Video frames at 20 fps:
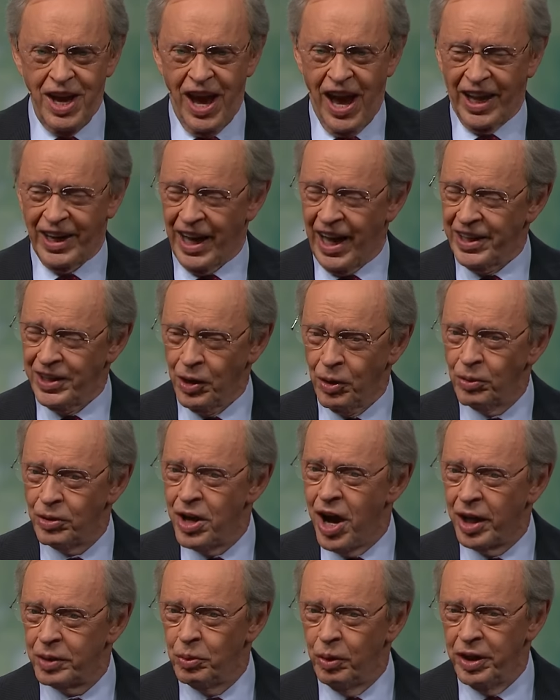And I know
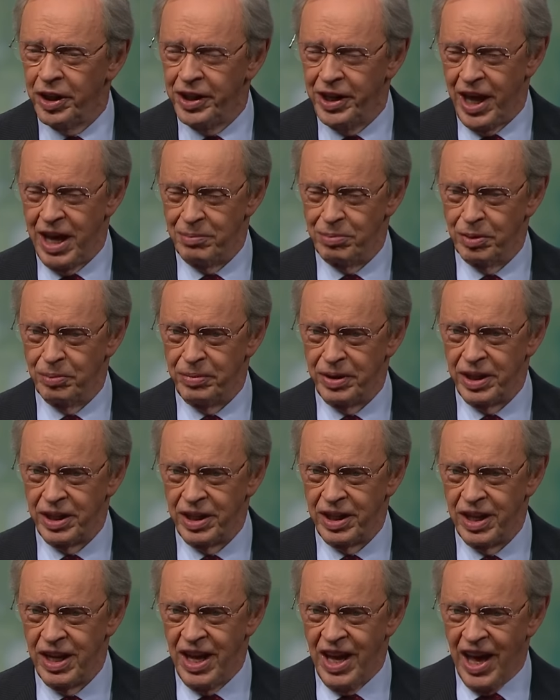God will enable
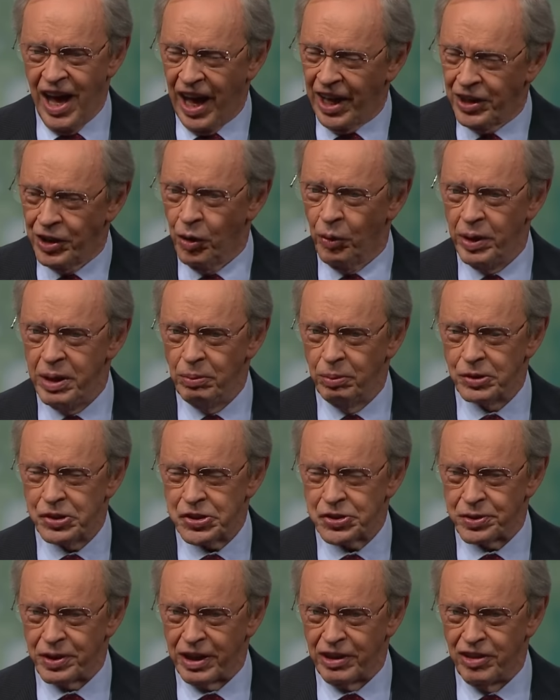me. I know he will
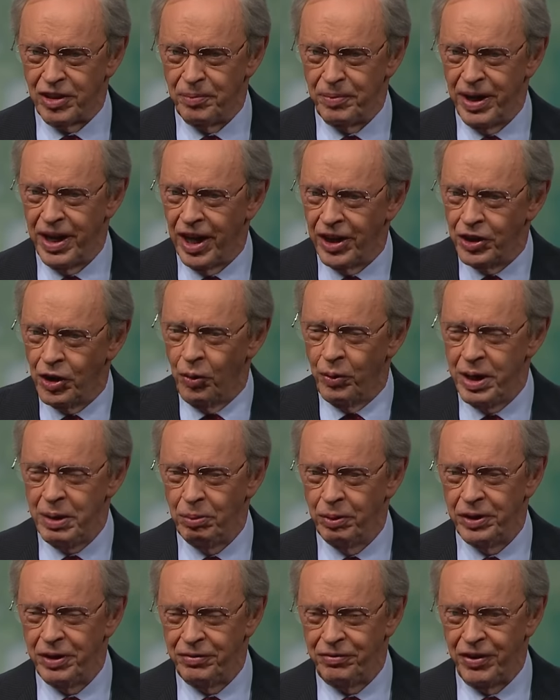strengthen me. I know he
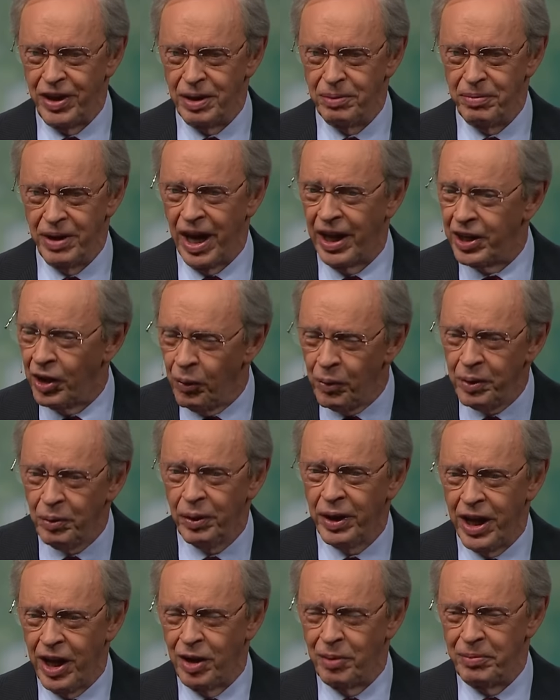will defend me. I know he
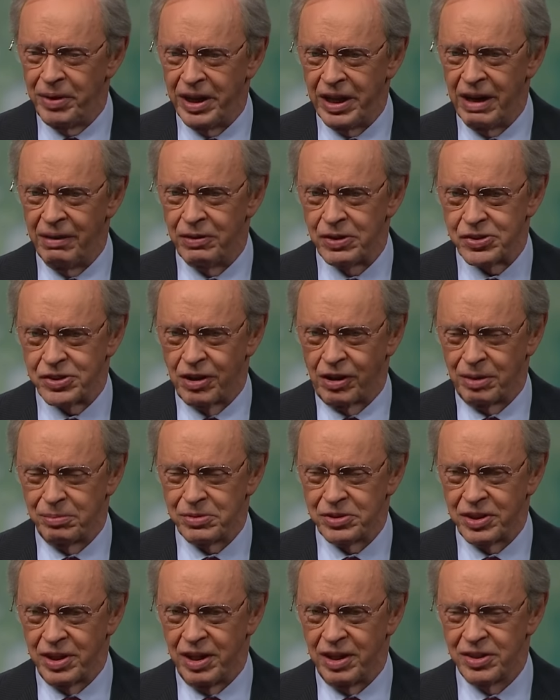will help me in every
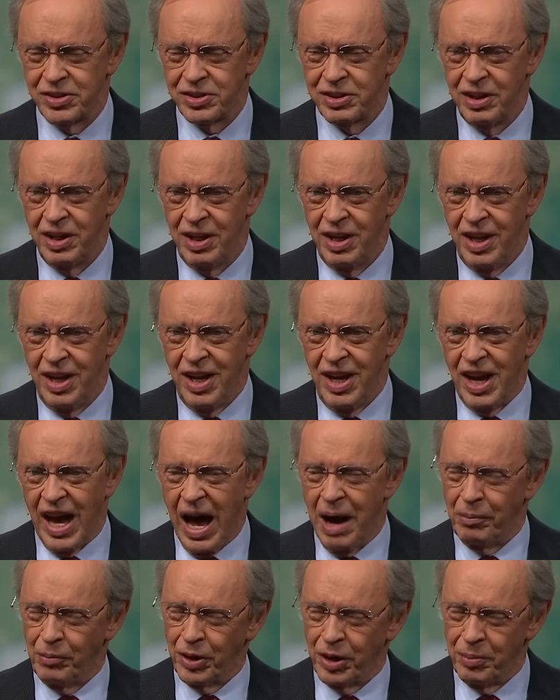circumstance.
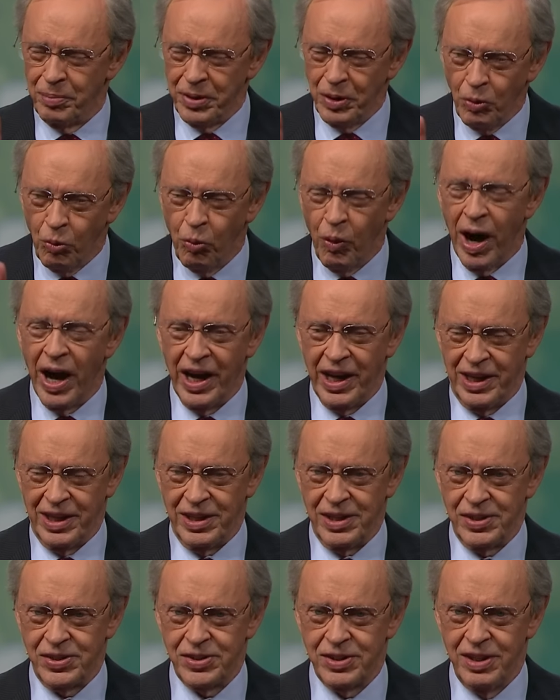I'm going to be
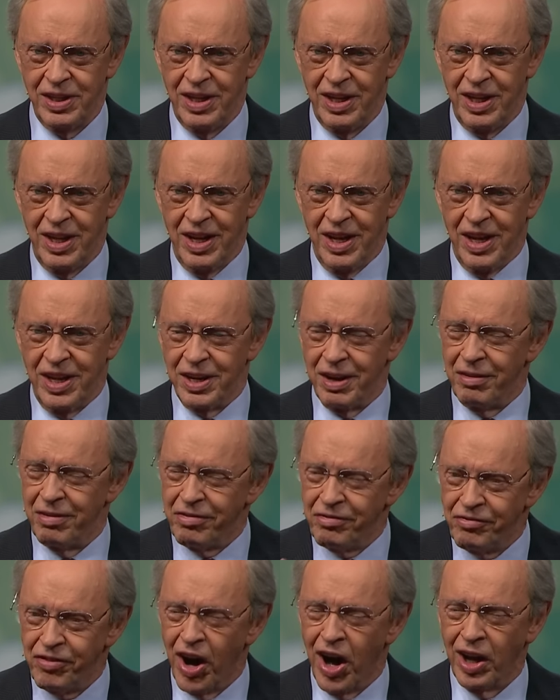wise.
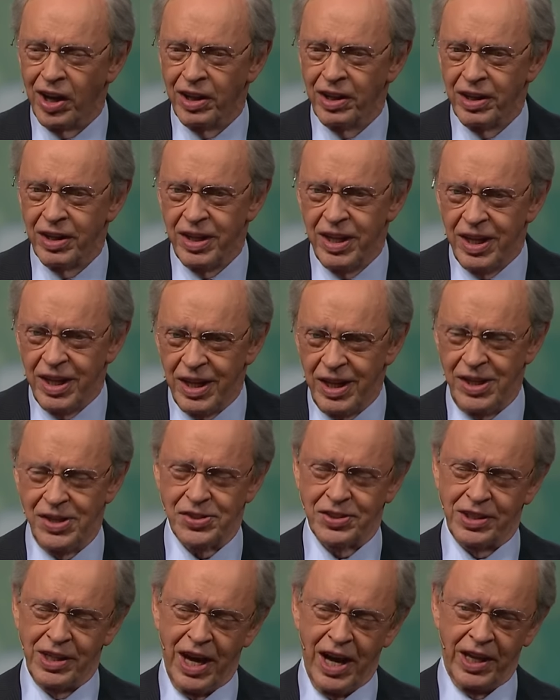Follow
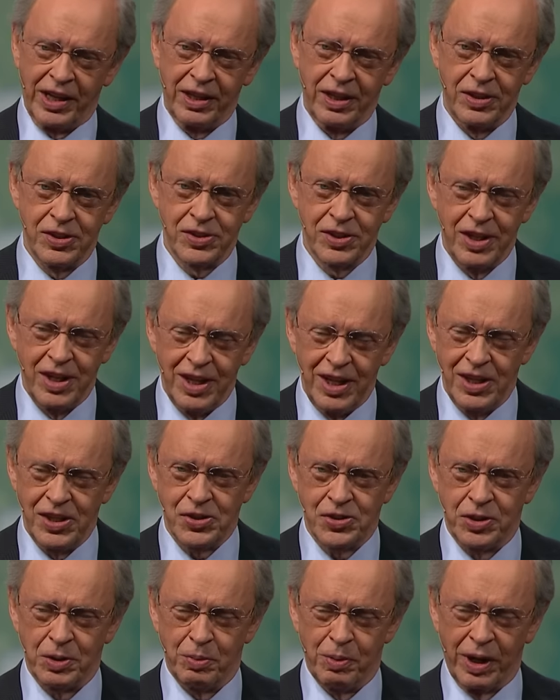his guidance,
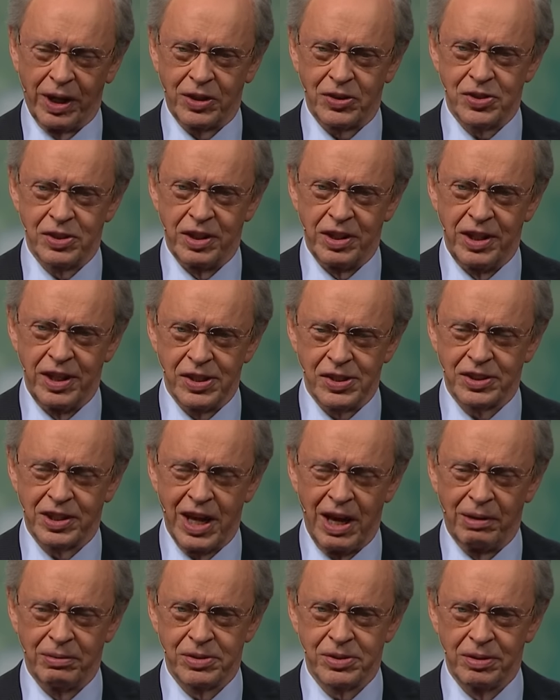his direction, his
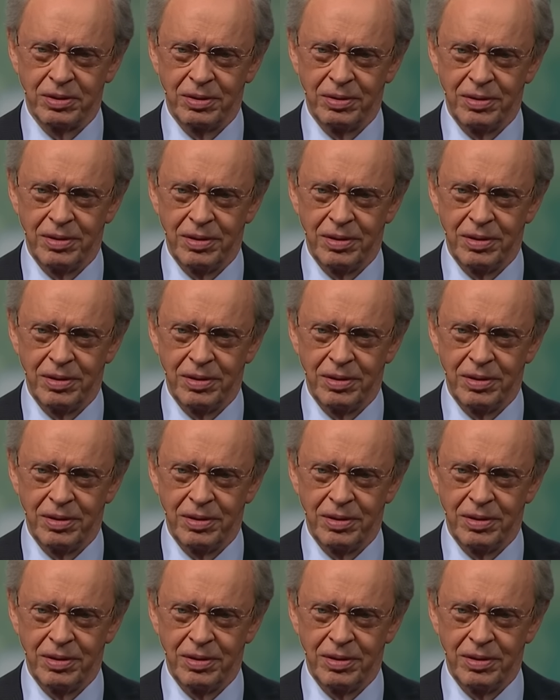counsel.